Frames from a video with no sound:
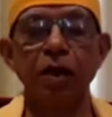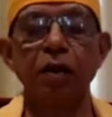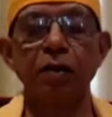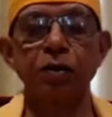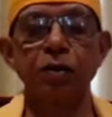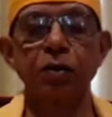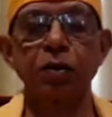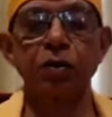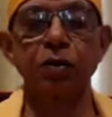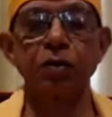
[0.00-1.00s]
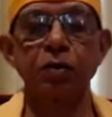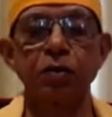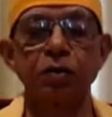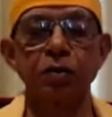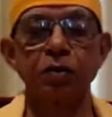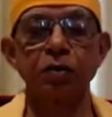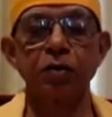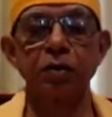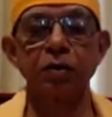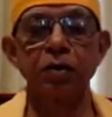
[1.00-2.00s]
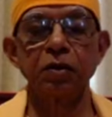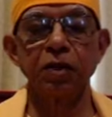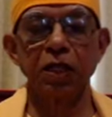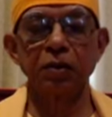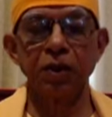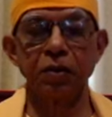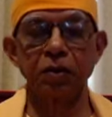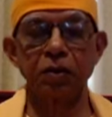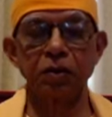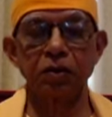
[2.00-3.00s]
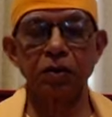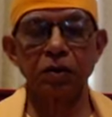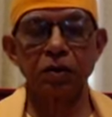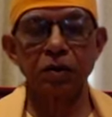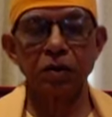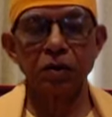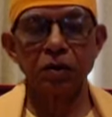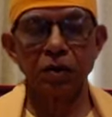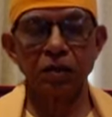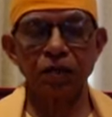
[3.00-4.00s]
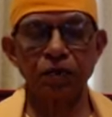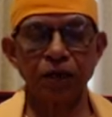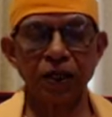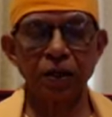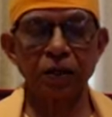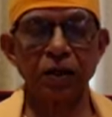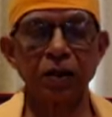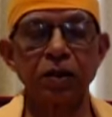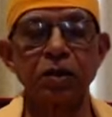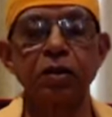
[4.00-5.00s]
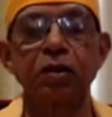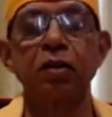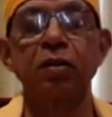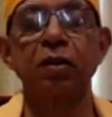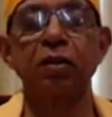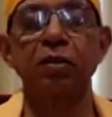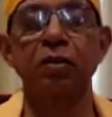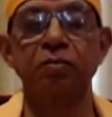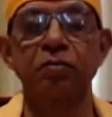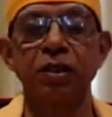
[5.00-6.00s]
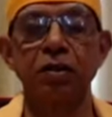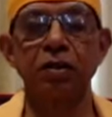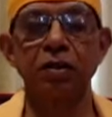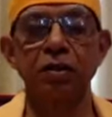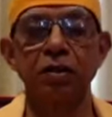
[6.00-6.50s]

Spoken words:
and also to share with you some of my thoughts on this subject,